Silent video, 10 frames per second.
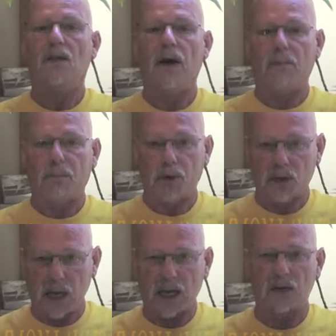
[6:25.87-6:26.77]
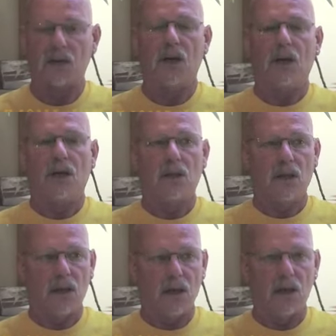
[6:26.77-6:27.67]
that protects
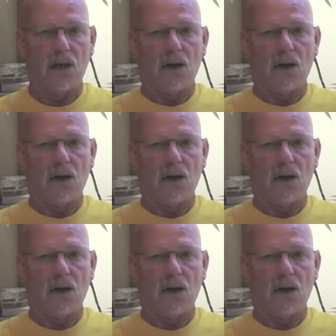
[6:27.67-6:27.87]
the